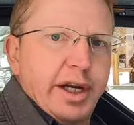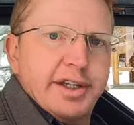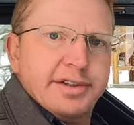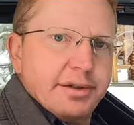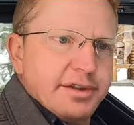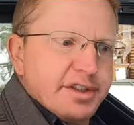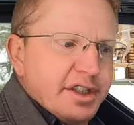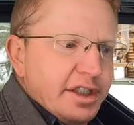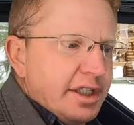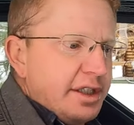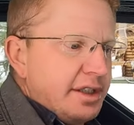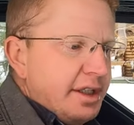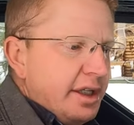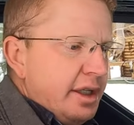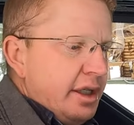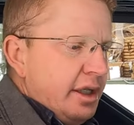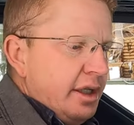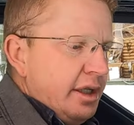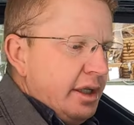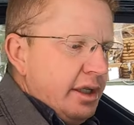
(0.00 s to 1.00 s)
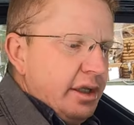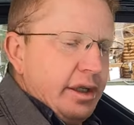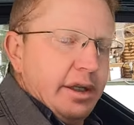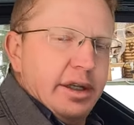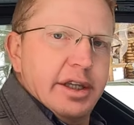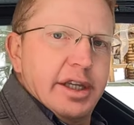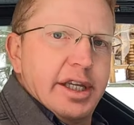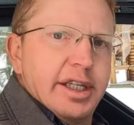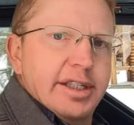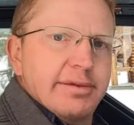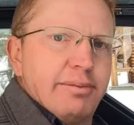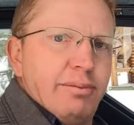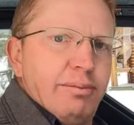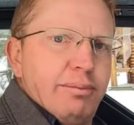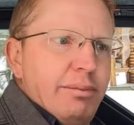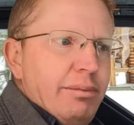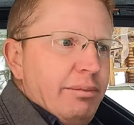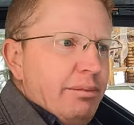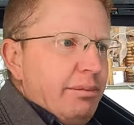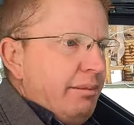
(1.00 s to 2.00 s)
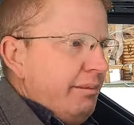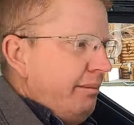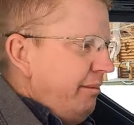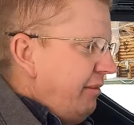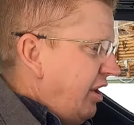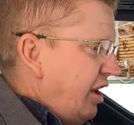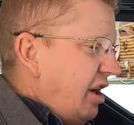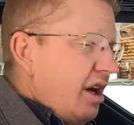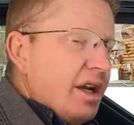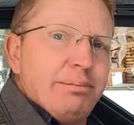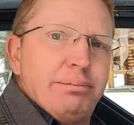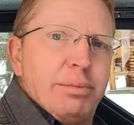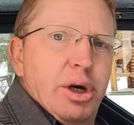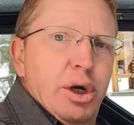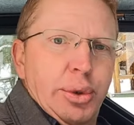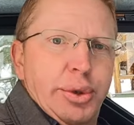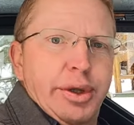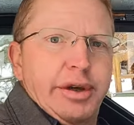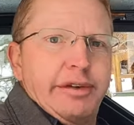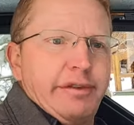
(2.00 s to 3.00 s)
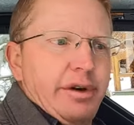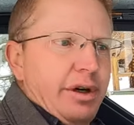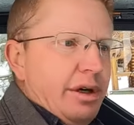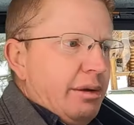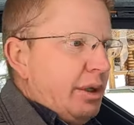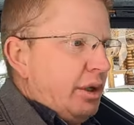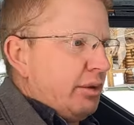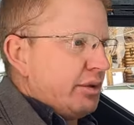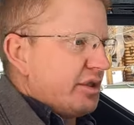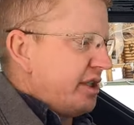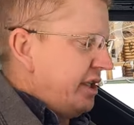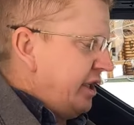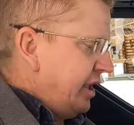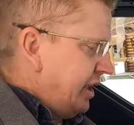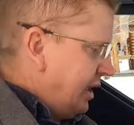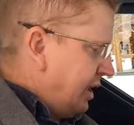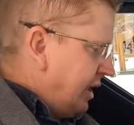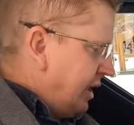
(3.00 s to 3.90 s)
Razor seat, it's automotive almost.